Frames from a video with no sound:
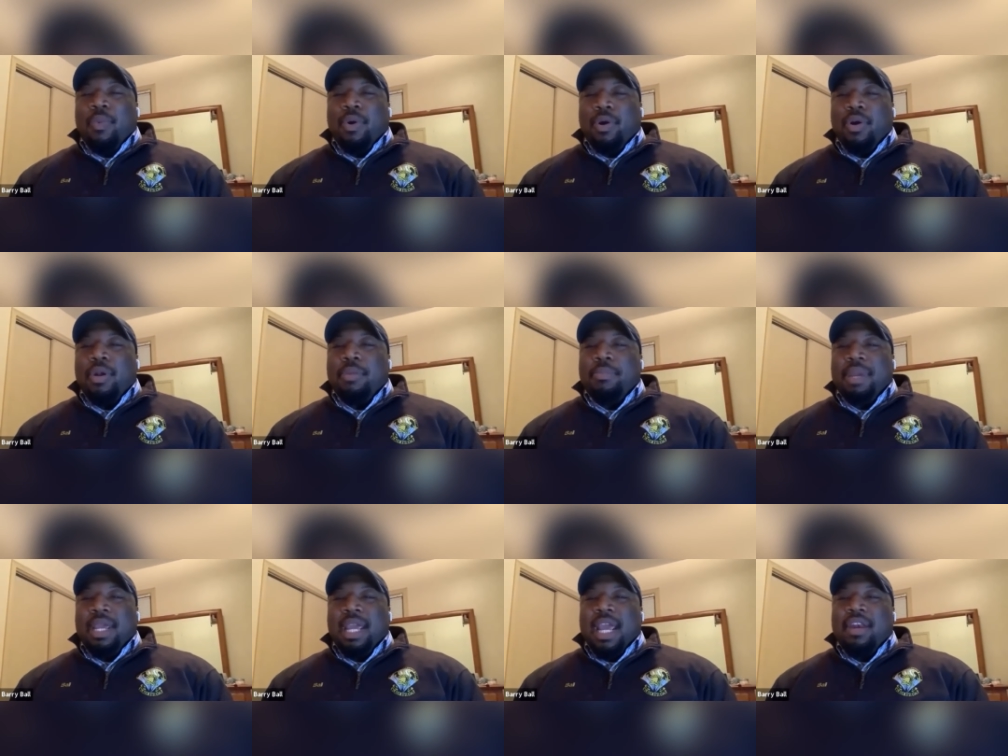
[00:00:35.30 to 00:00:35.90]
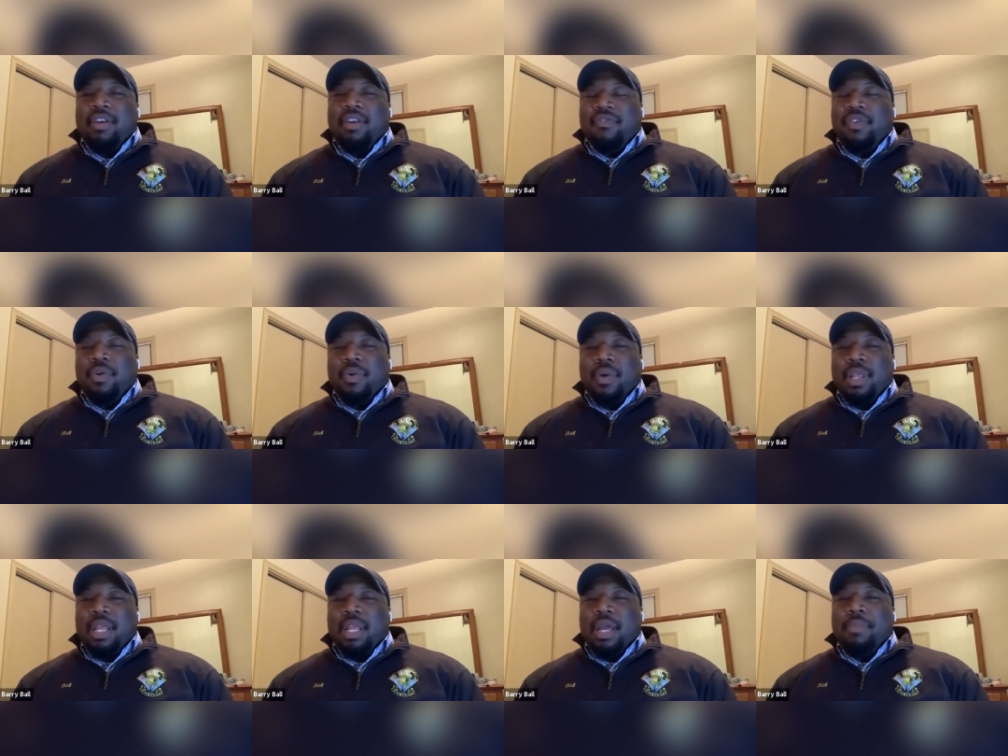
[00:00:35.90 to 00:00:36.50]
And we're going to be
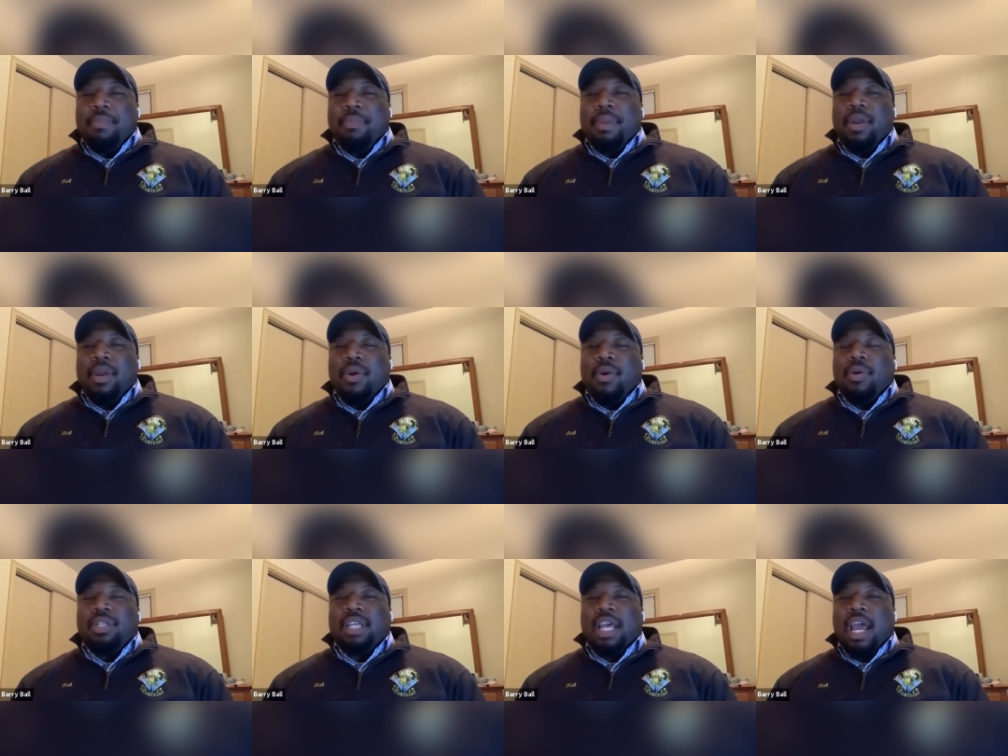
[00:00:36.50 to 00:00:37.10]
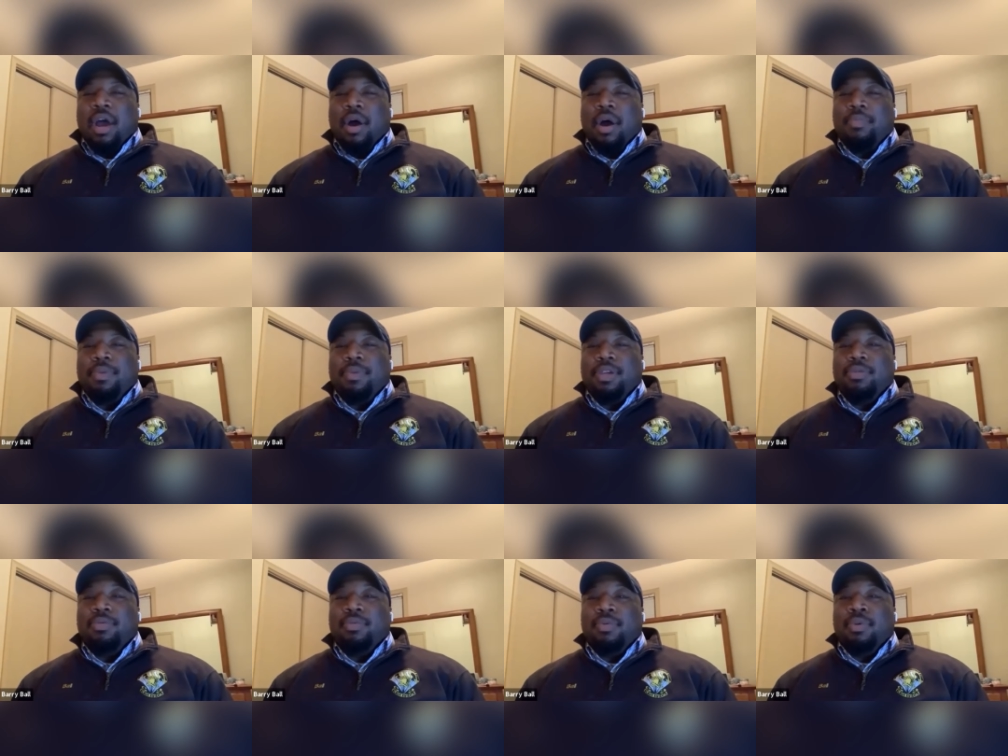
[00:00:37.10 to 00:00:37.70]
interviewing them in order to
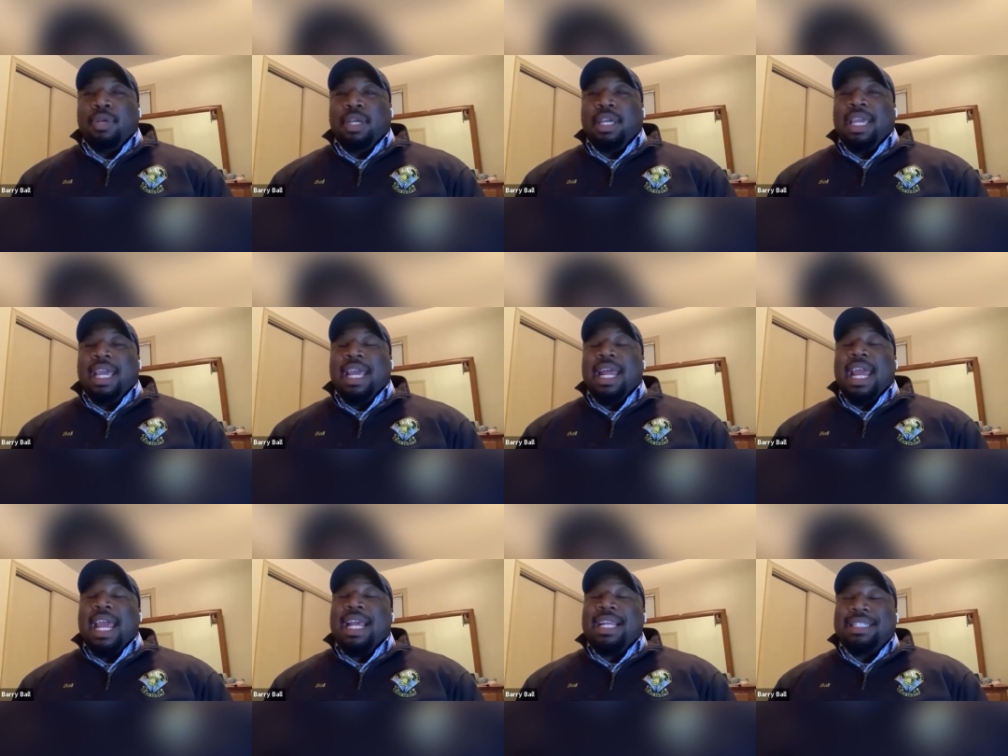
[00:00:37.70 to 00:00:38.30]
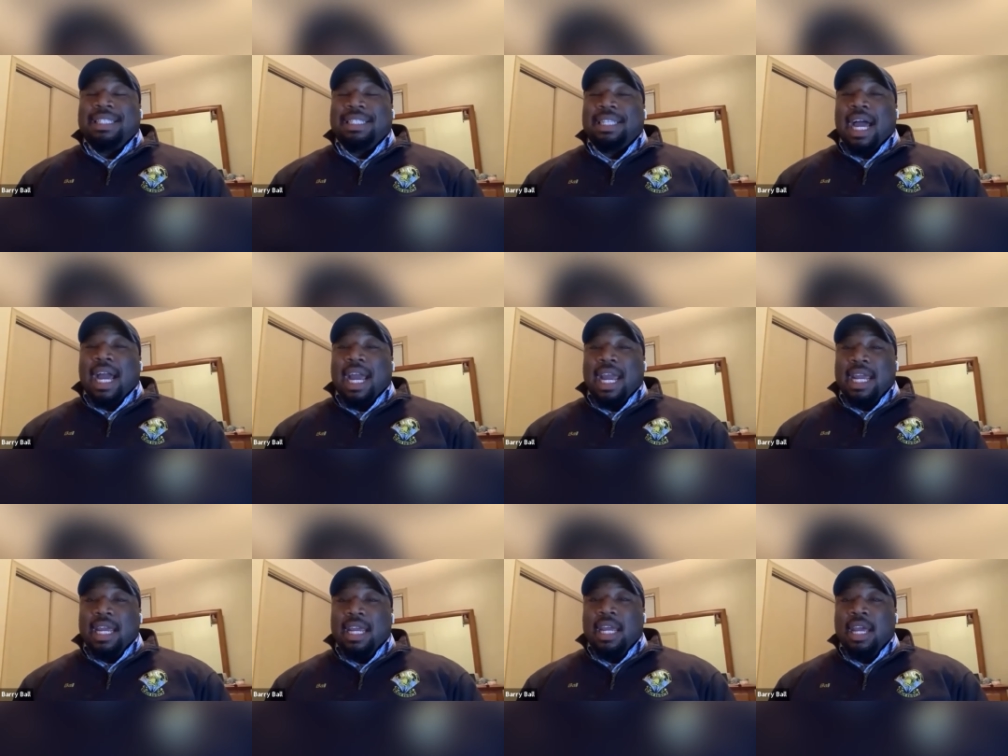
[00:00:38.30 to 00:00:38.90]
help you get
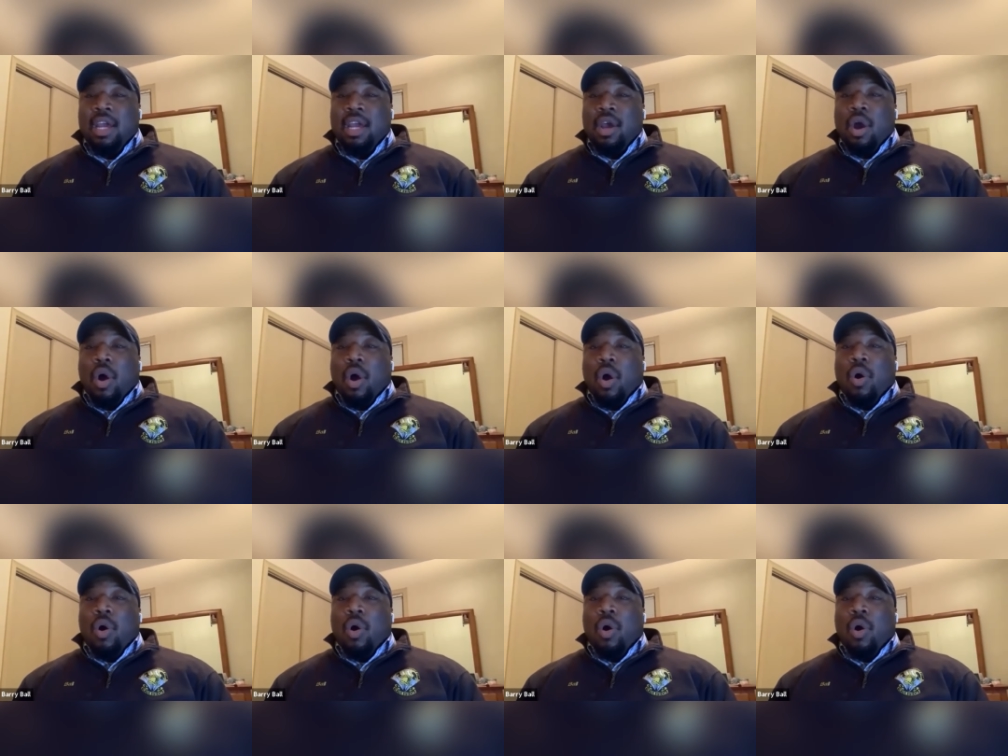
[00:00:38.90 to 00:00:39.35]
insight